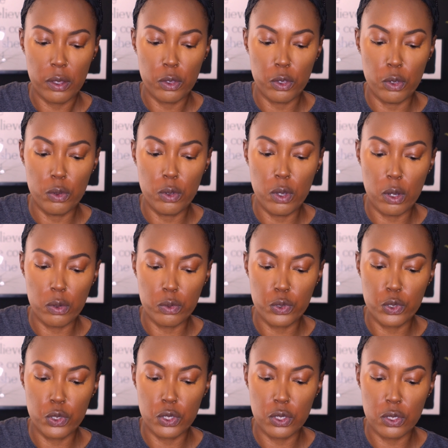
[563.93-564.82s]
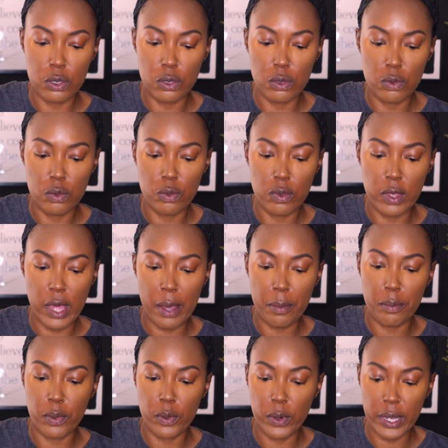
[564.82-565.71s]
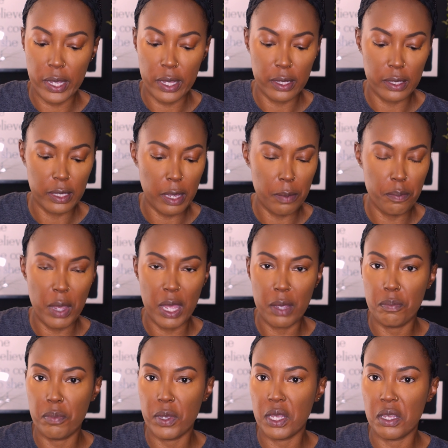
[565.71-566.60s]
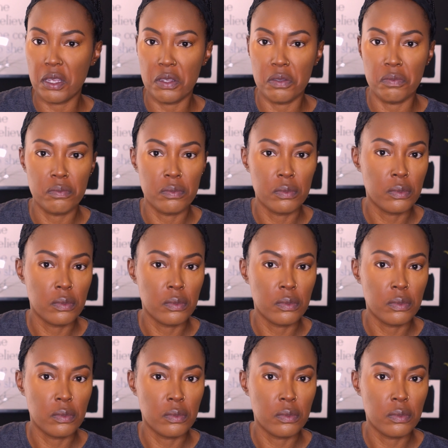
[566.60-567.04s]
you go to that brand, it may be